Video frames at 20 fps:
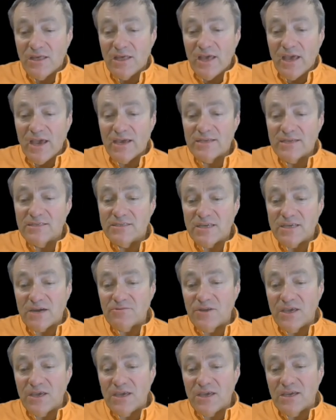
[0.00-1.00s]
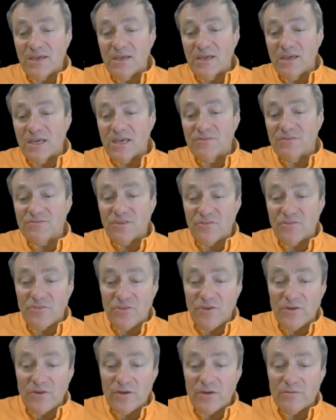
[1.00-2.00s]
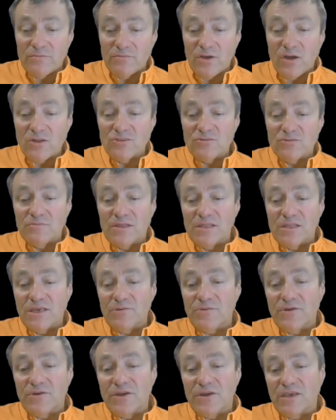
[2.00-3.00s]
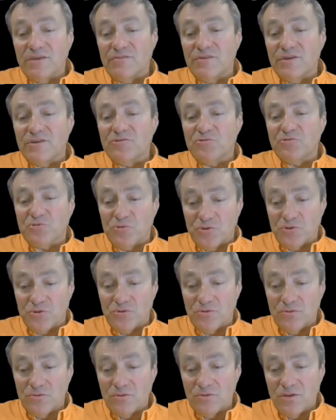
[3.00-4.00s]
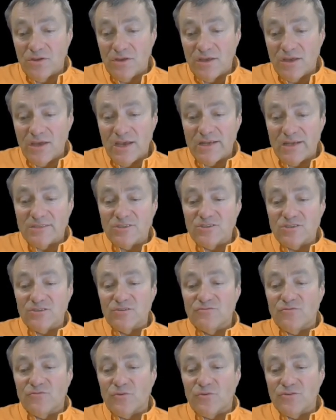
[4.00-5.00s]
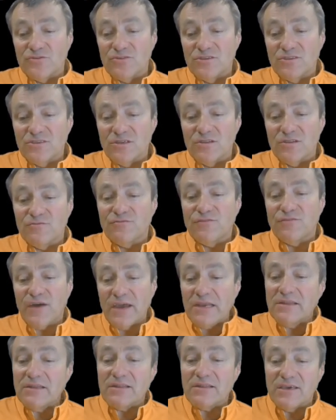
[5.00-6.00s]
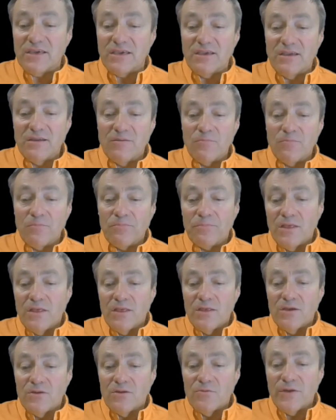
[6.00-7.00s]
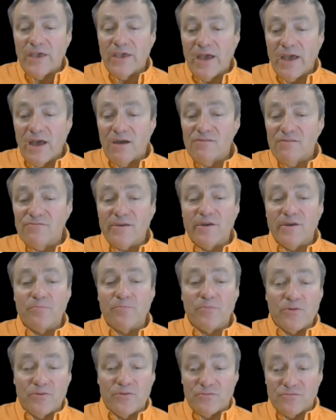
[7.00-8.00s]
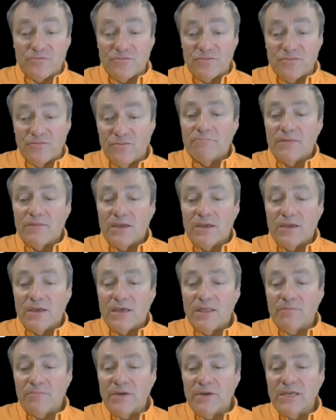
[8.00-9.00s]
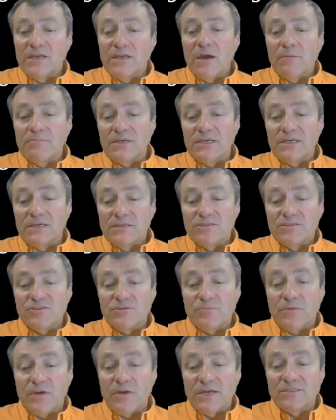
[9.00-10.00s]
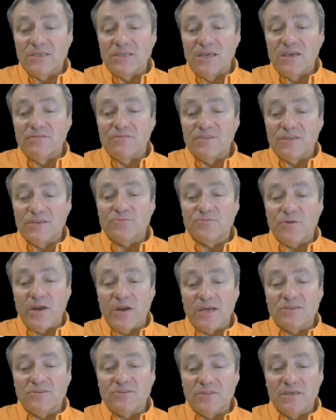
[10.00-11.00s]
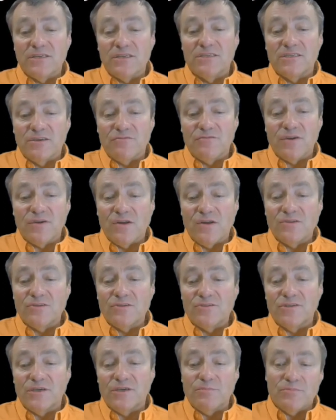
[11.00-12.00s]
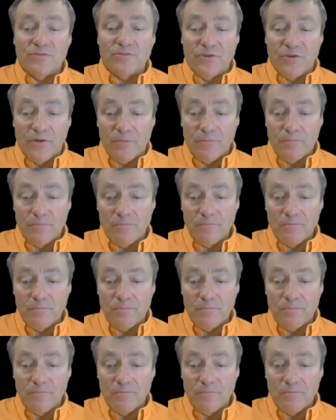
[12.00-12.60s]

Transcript: and doubting if the theorem ultimately were even true, and so forth, until finally we have a proof. And that might not be surprising if this were actually a difficult or deep theorem.